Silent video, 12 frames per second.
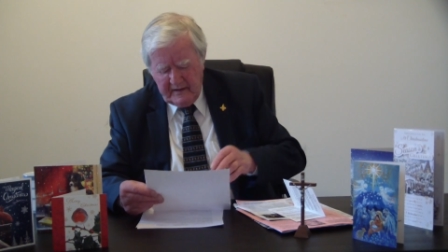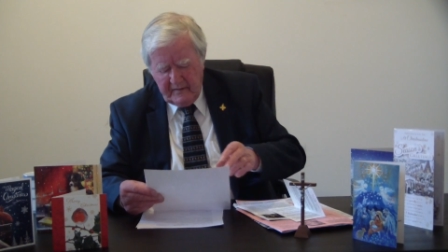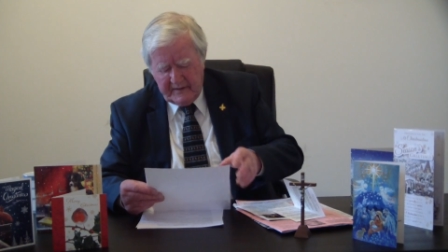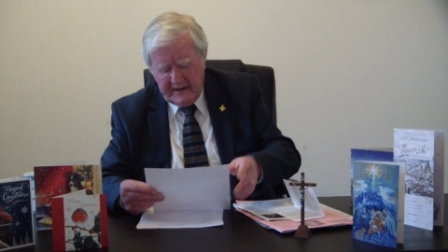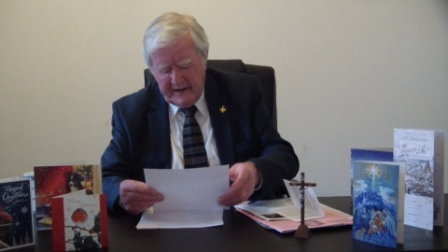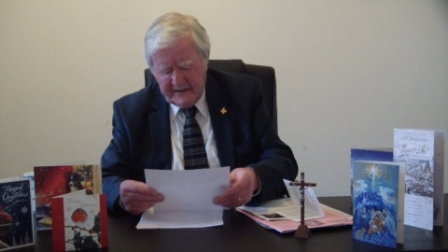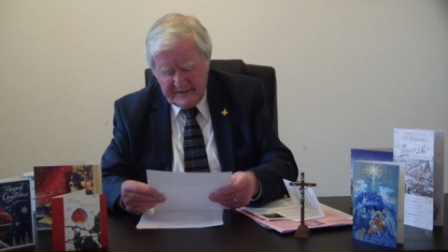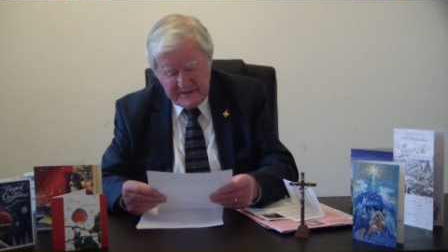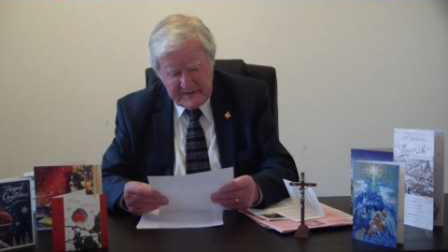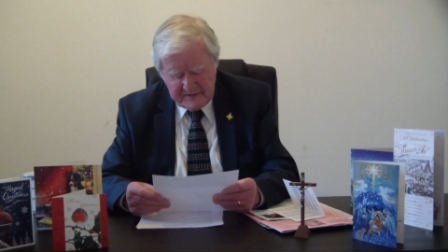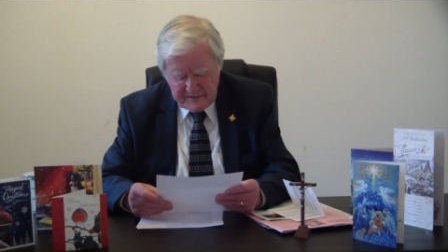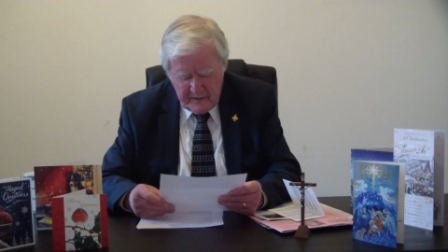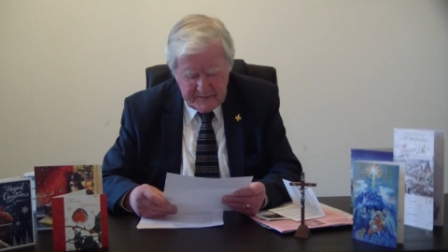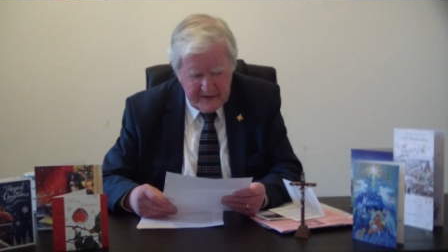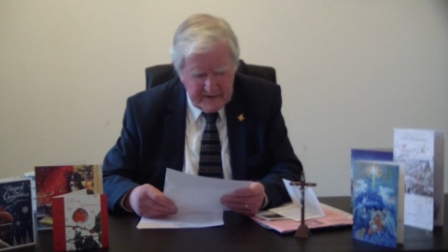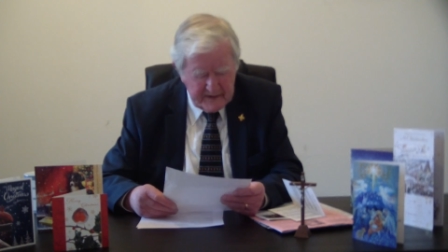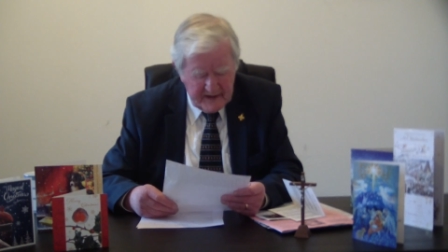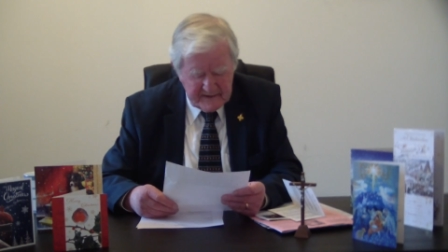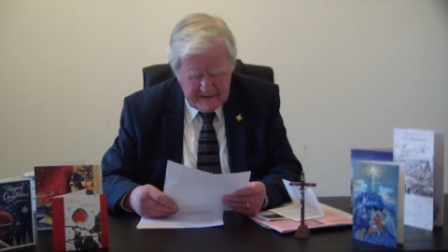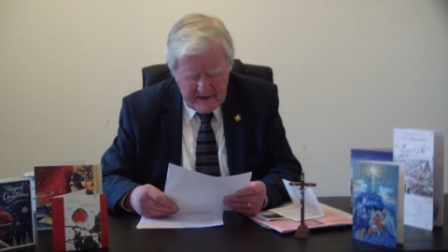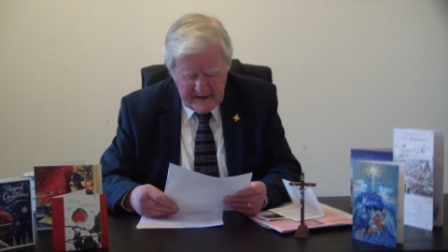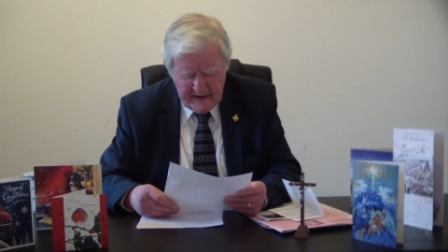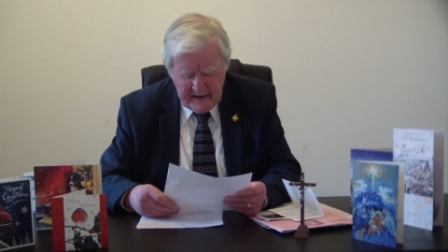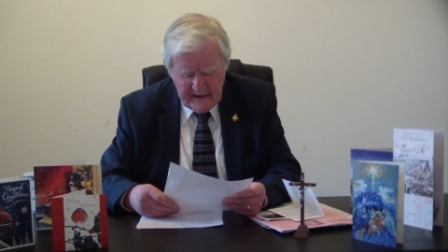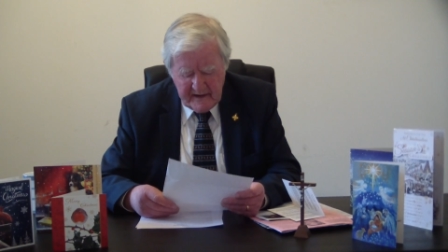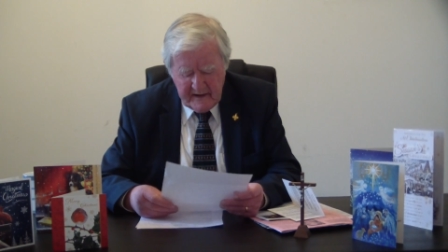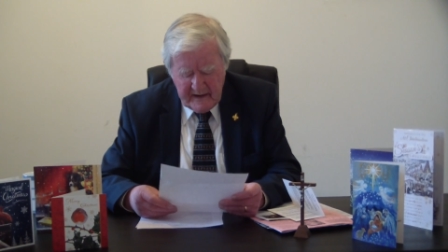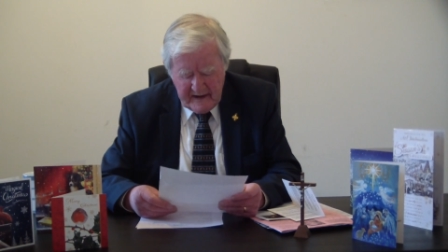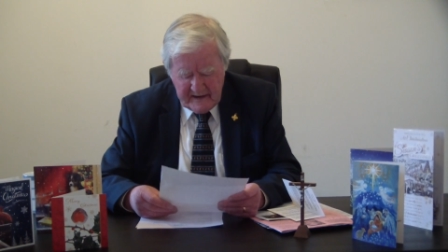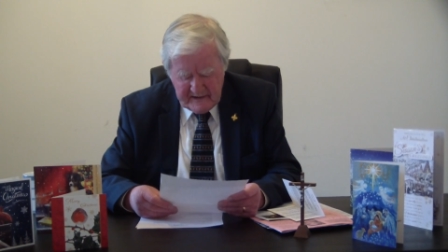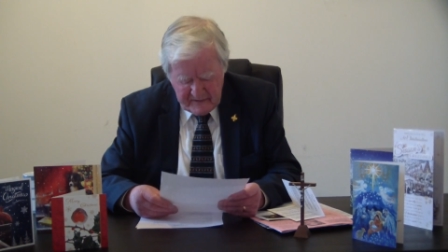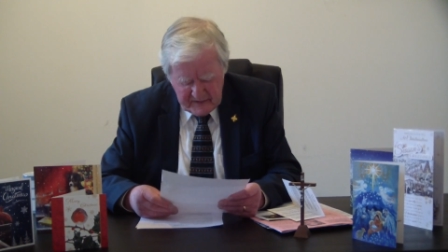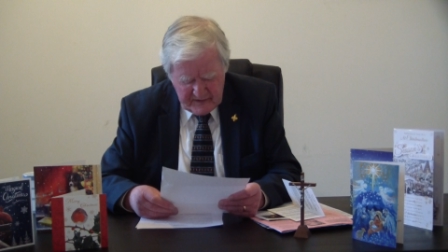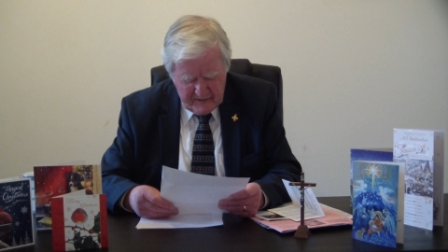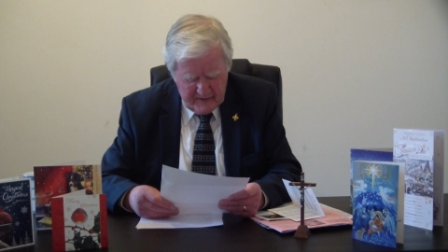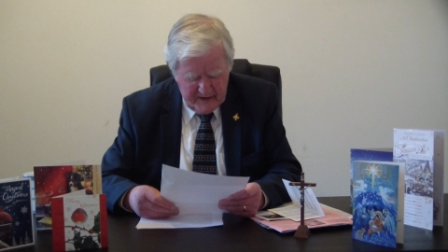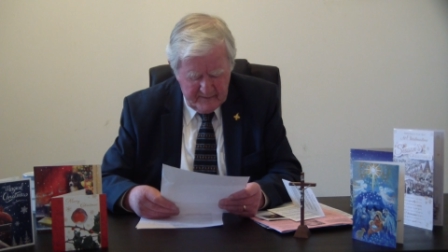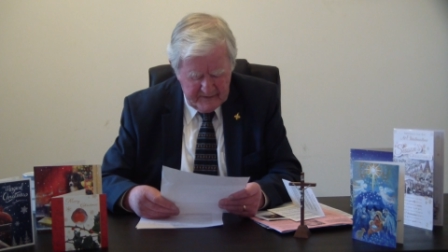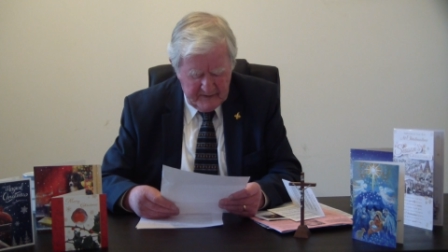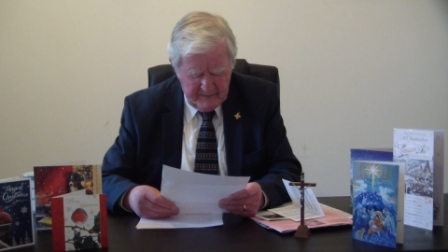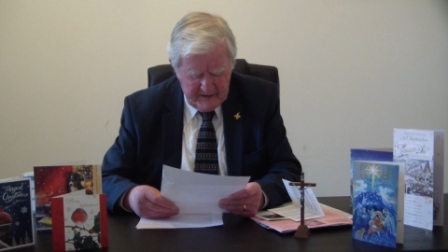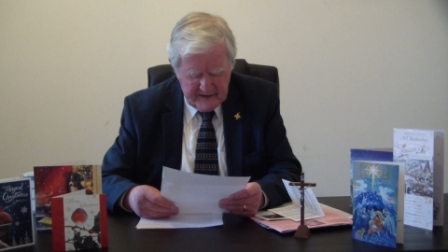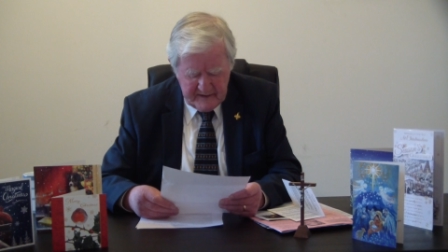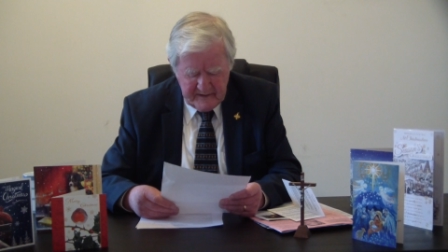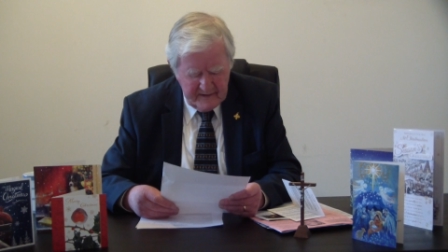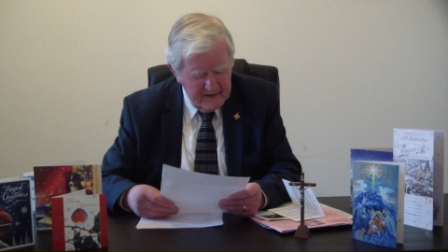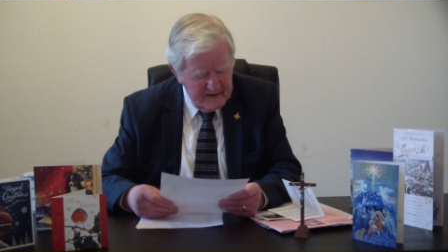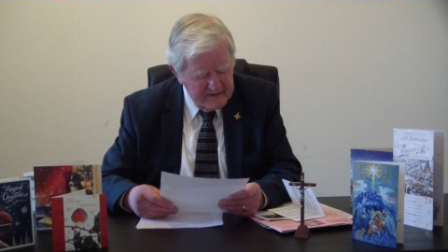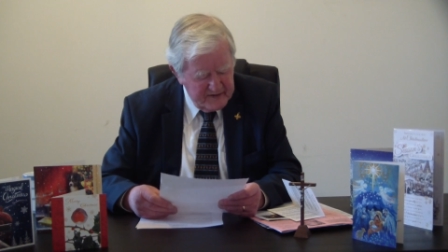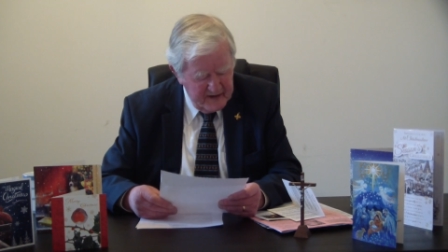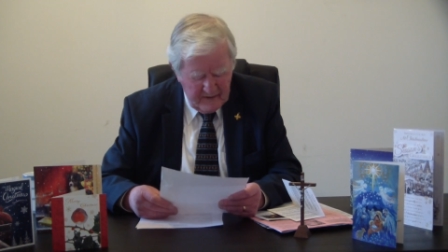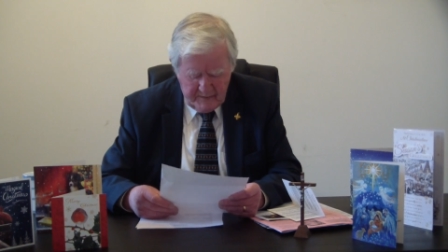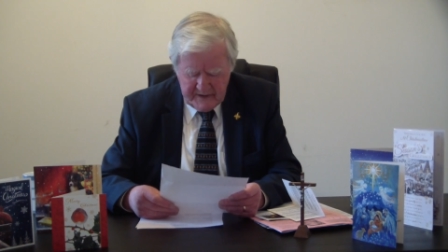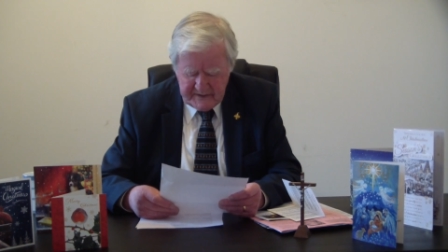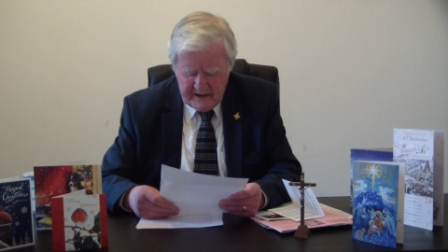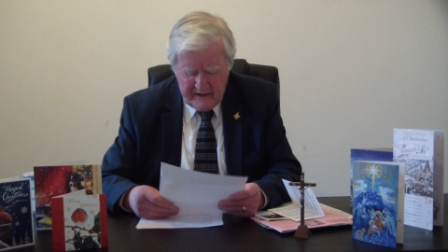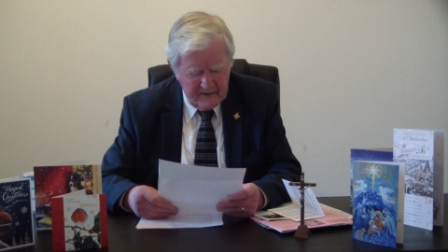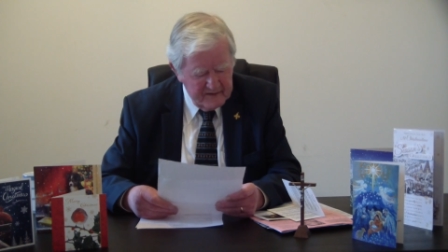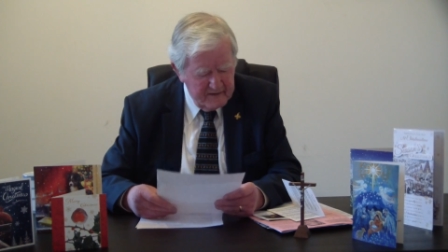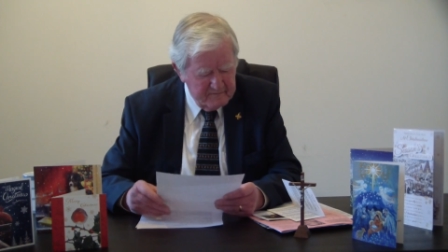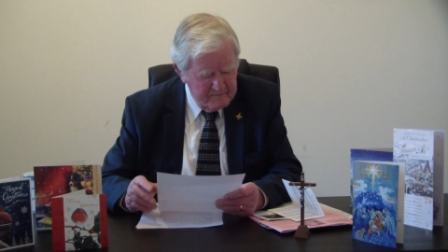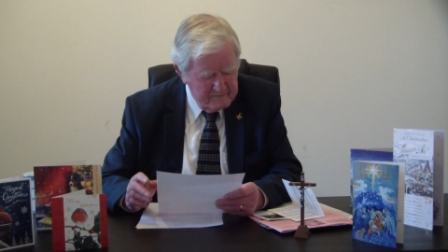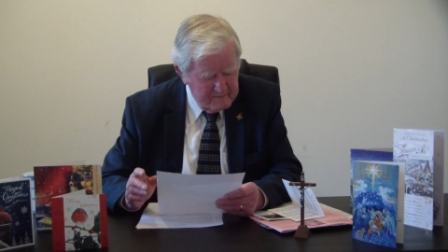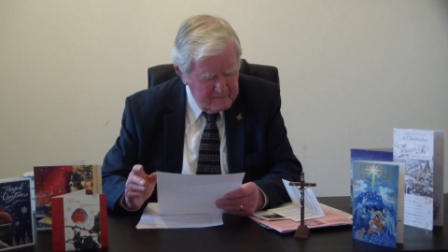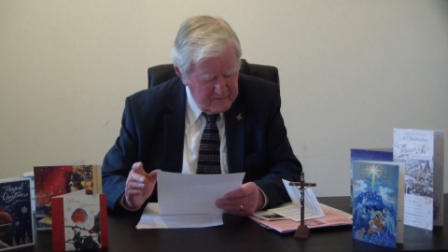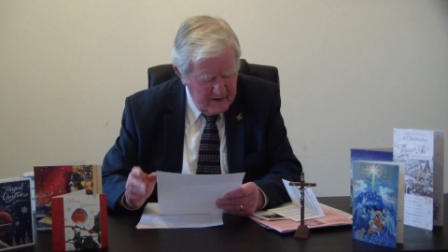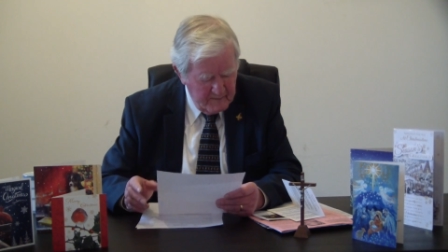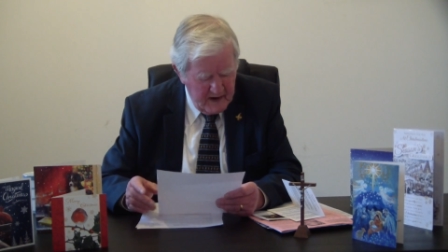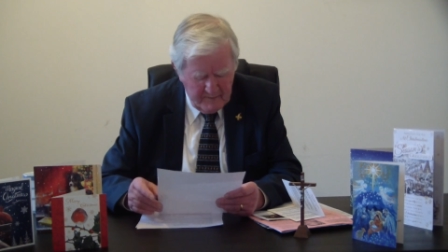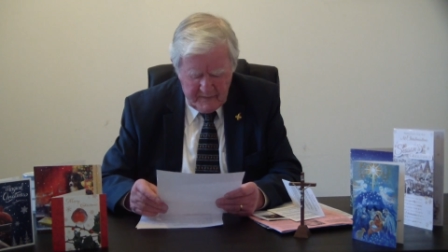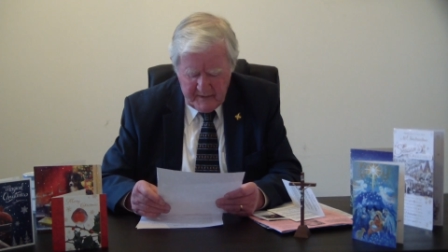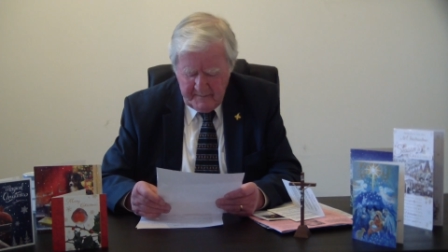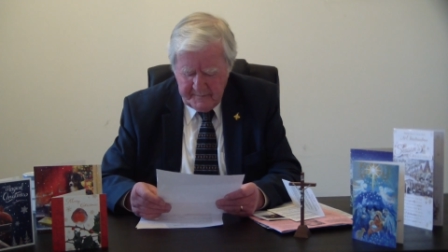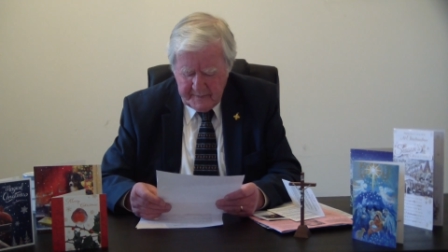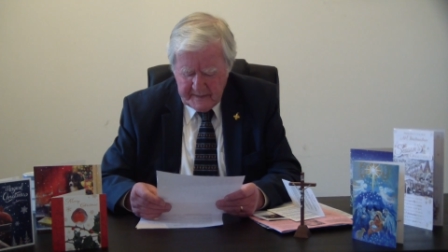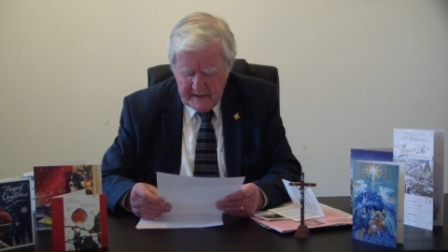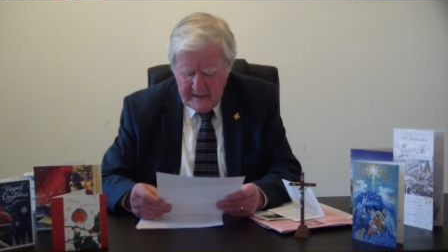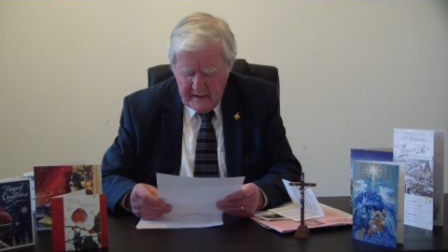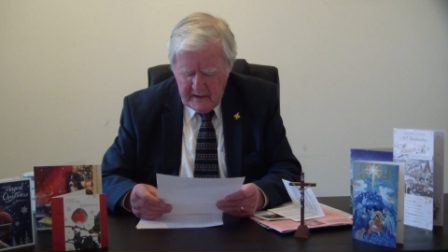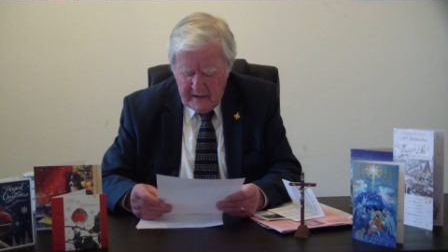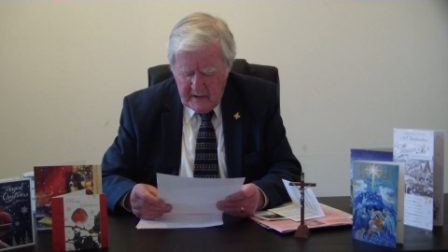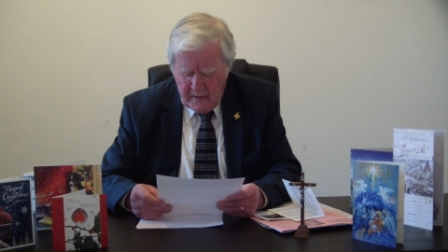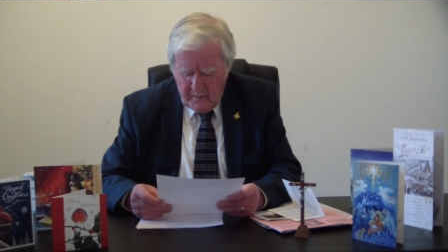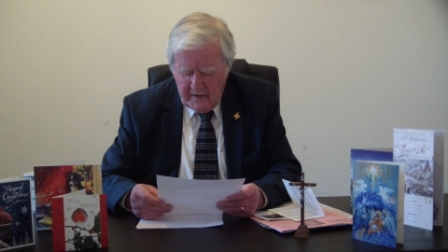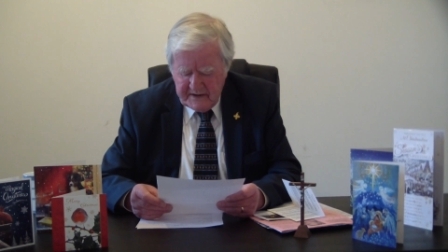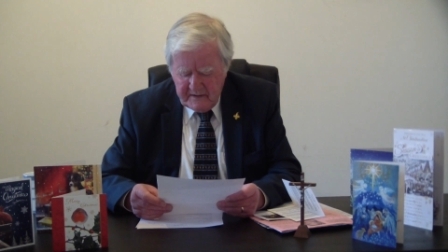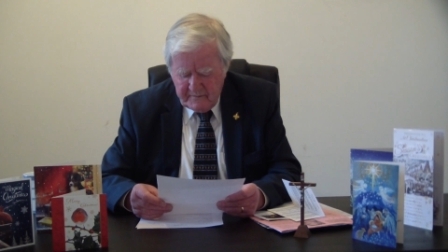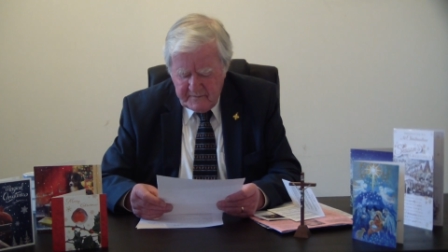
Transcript: Okay, this is something that another item that we can deal with or remember. When you